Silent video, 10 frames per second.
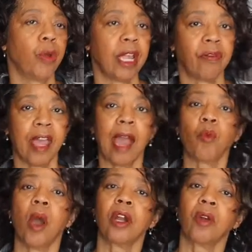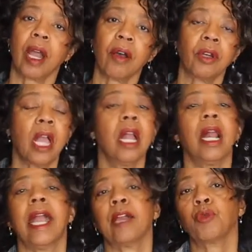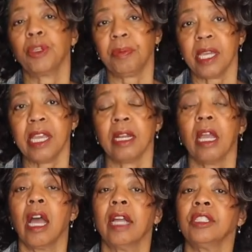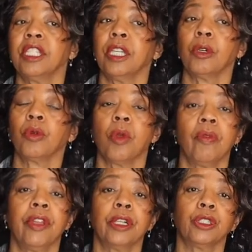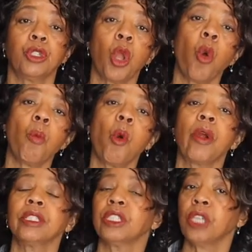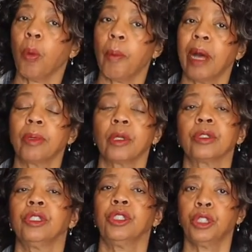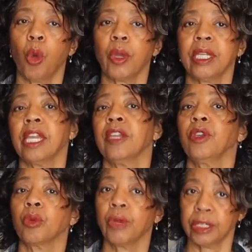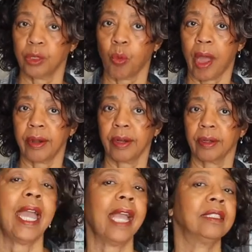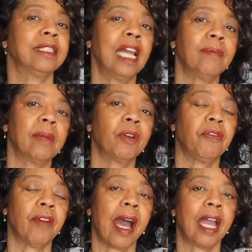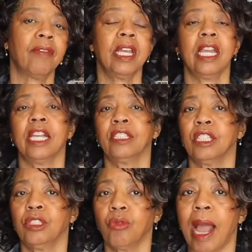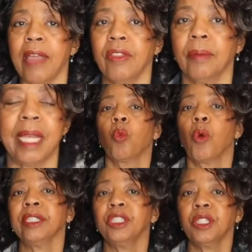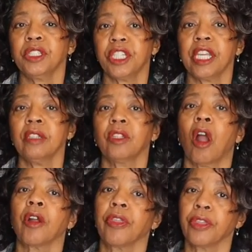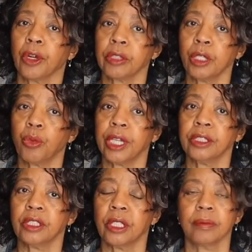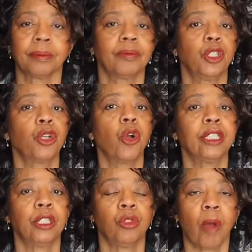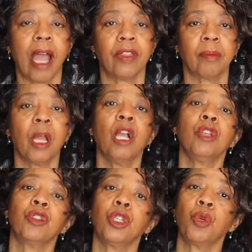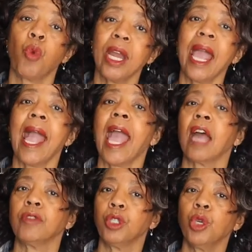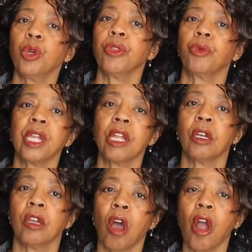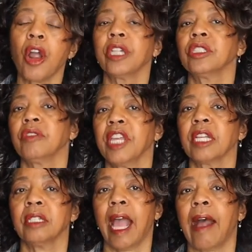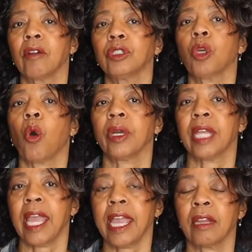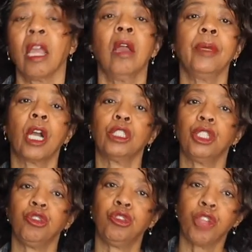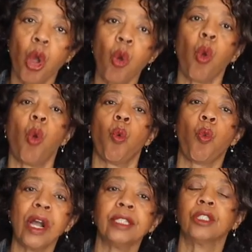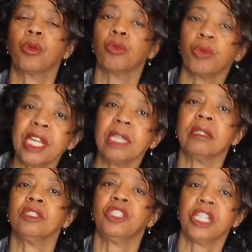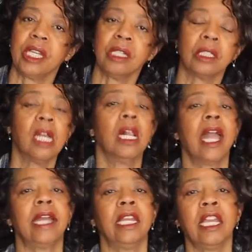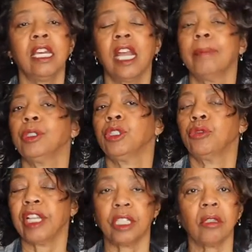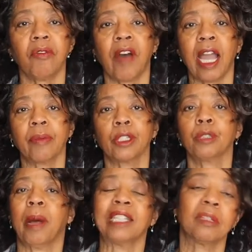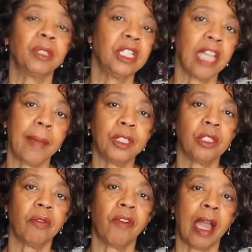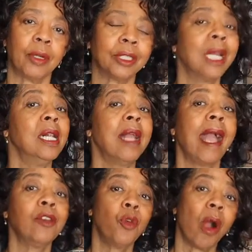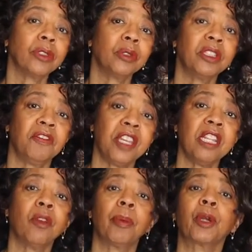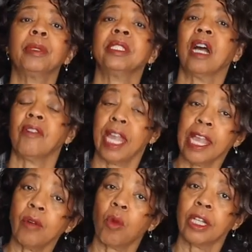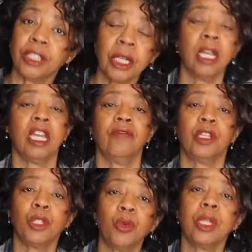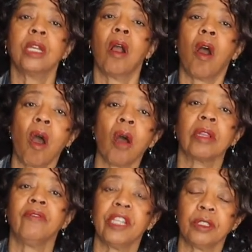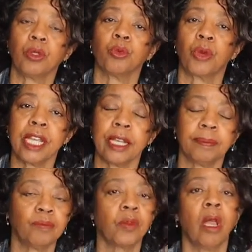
Drain that water out and repeat until there's no more soap bubbles showing in your rinse water. And step number 5 is to dry them. Once your jeans are thoroughly rinsed, you're going to dry them. So you want to have 2 or 3 large thick towels on hand, because you don't want to wring the jeans and end up stretching the fibers, possibly damaging the fibers, and you're also defeating the purpose of hand washing if you're doing all of this wringing.